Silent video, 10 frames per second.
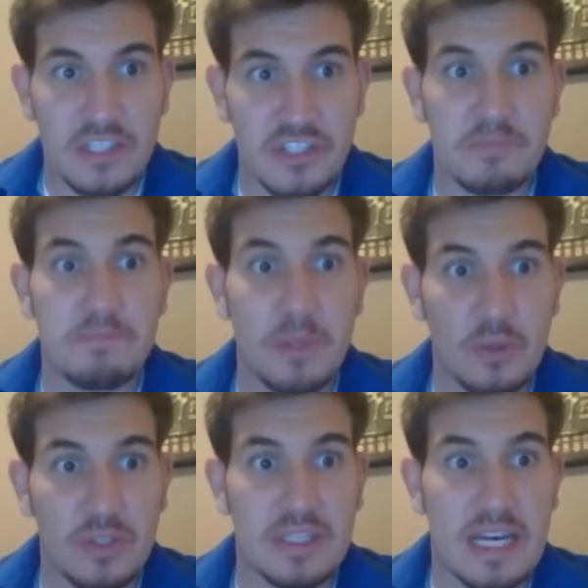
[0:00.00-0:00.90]
is just
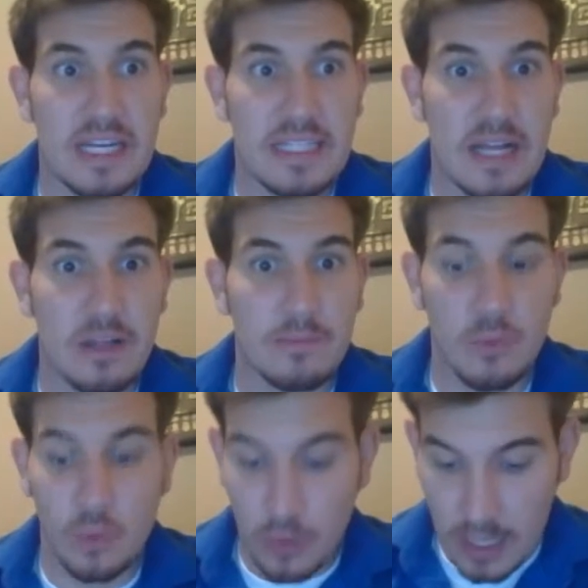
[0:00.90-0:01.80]
building that talent
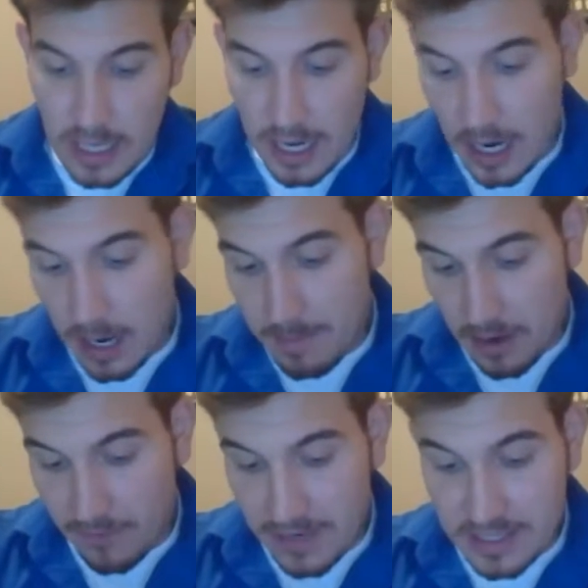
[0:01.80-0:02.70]
pool.
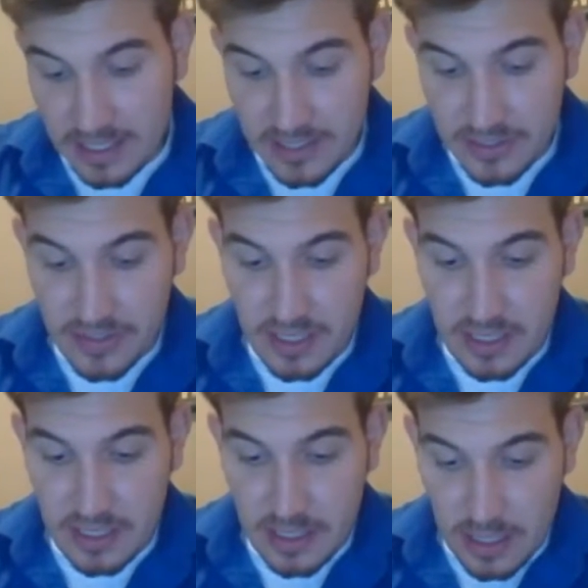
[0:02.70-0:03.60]
Matter of fact, that is
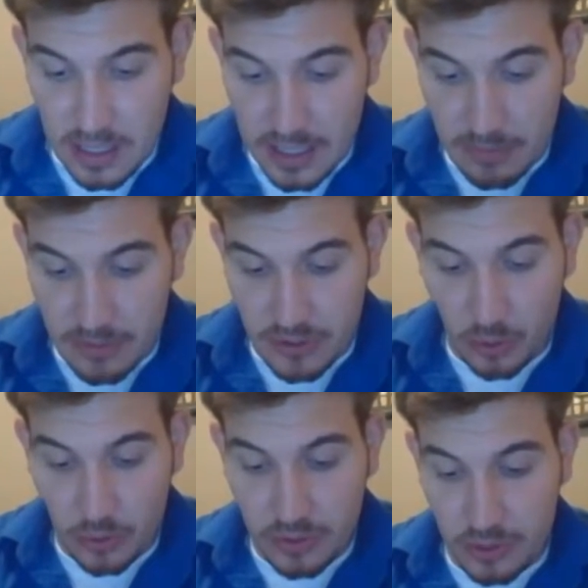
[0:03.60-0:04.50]
the end
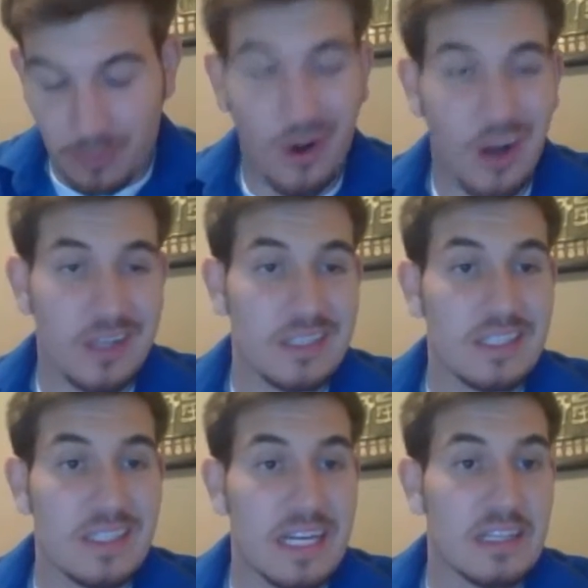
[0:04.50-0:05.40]
result, the product